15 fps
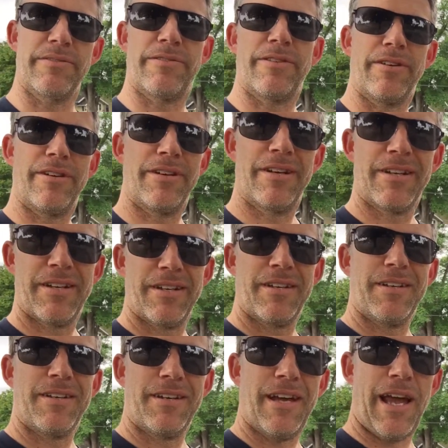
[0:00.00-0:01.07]
of
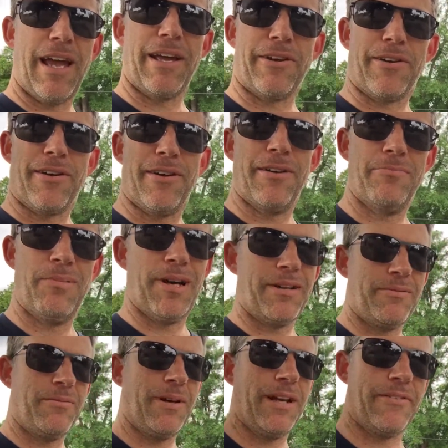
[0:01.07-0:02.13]
anger,
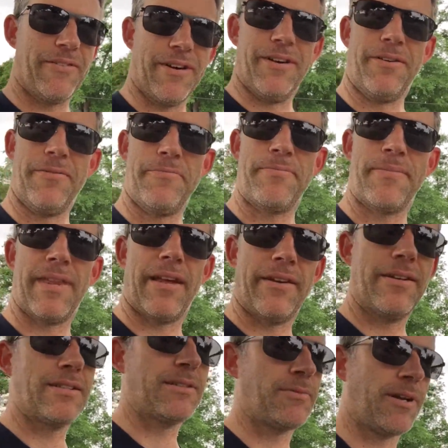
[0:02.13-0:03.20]
but whatever. Now
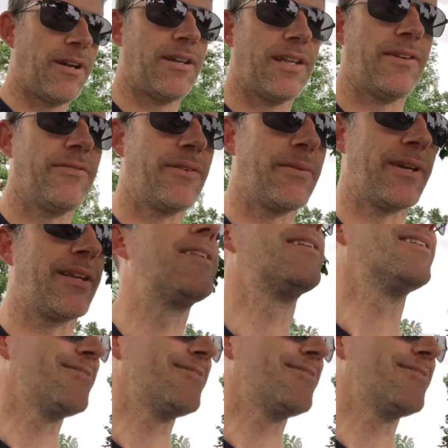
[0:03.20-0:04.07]
here's what I'll leave you with.